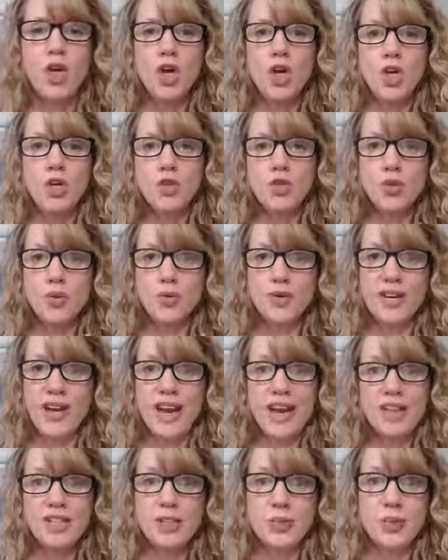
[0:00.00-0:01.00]
So
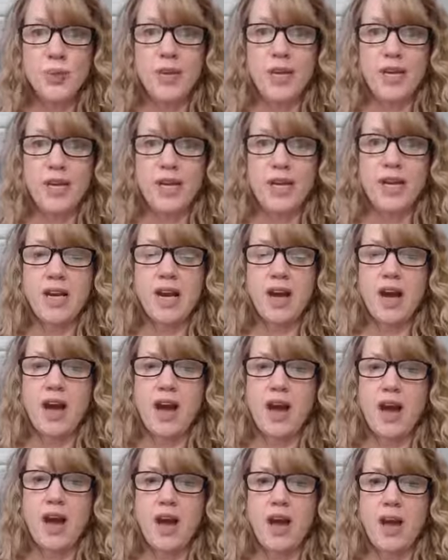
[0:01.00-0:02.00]
next week,
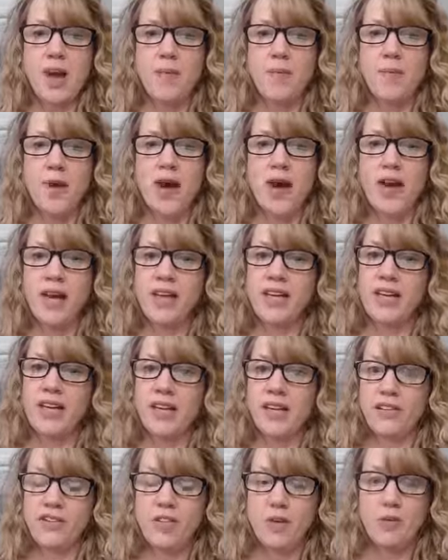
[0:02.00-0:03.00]
I'm going to
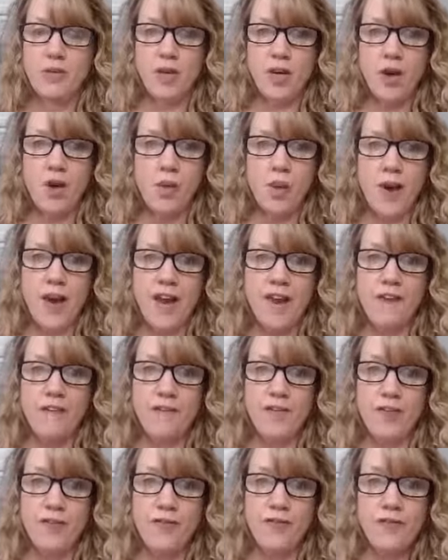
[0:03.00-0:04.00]
give something away
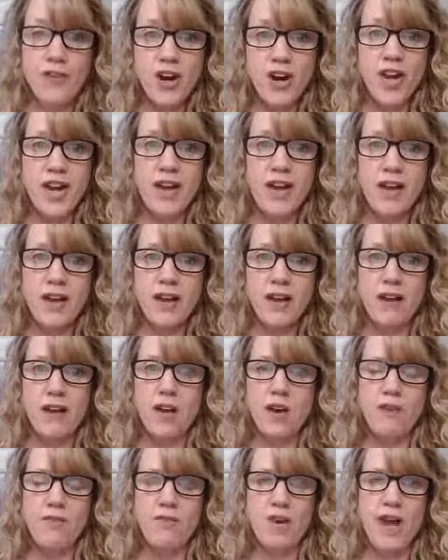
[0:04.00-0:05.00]
for free
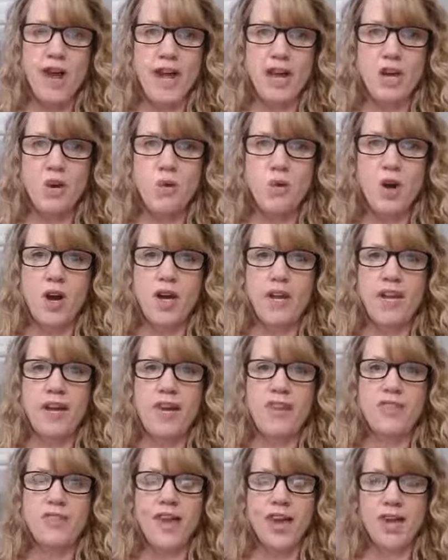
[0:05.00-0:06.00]
for anyone
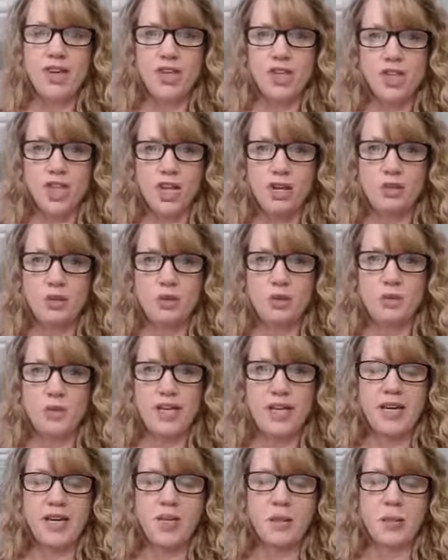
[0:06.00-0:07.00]
that shares with me
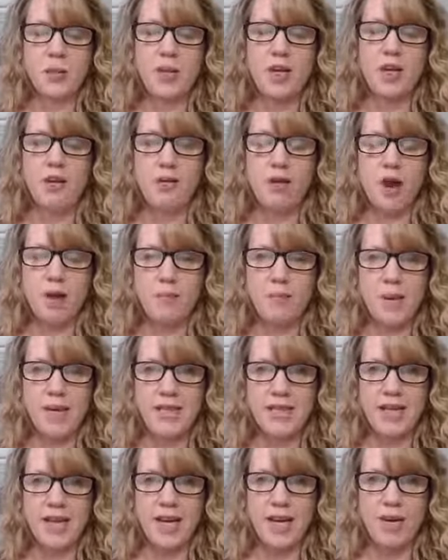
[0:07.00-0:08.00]
next week or on
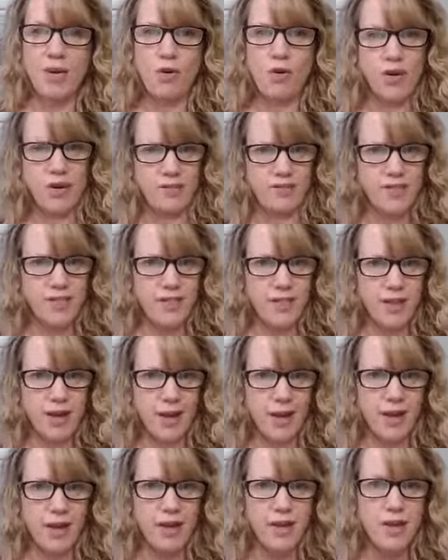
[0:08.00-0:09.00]
Monday or even
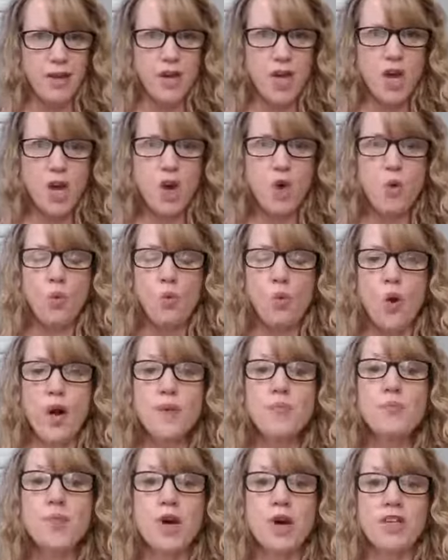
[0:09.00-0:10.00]
today
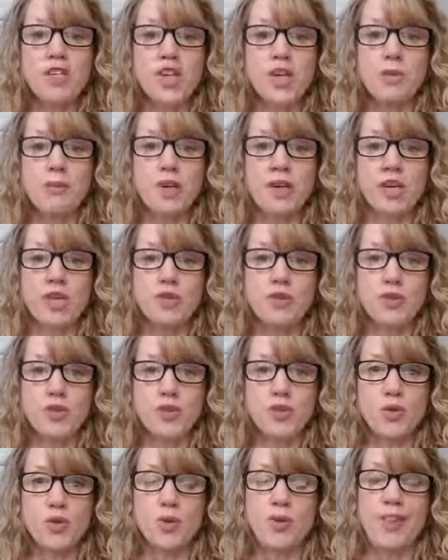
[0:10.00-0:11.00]
what project management
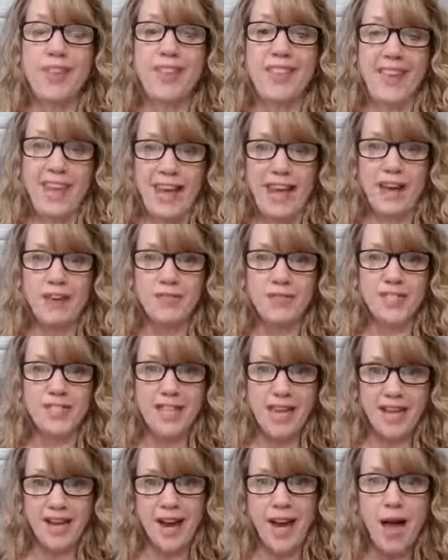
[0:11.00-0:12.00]
tool that they have
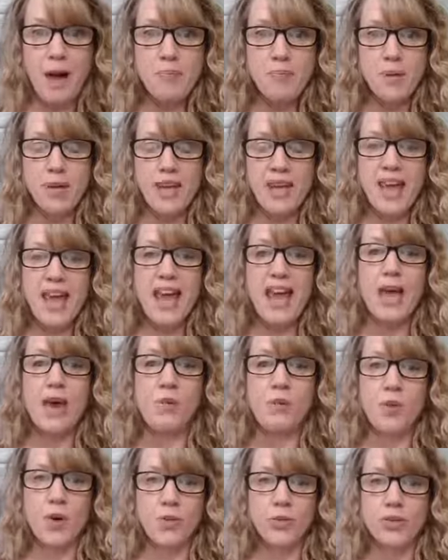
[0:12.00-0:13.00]
set up
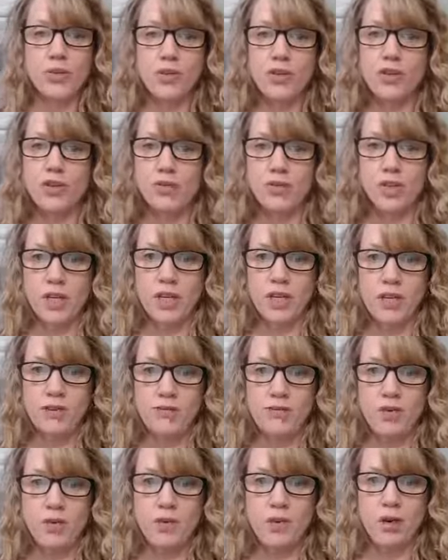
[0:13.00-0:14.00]
and what they're using it
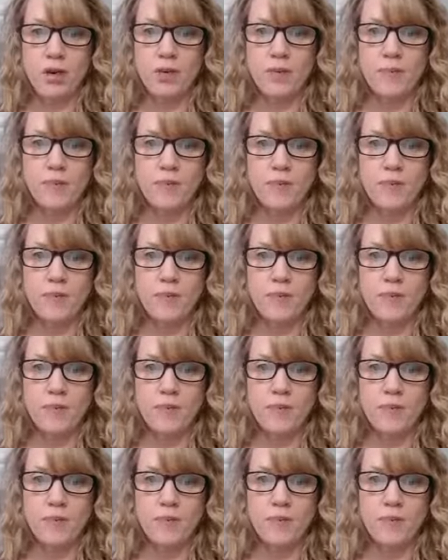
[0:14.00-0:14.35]
for.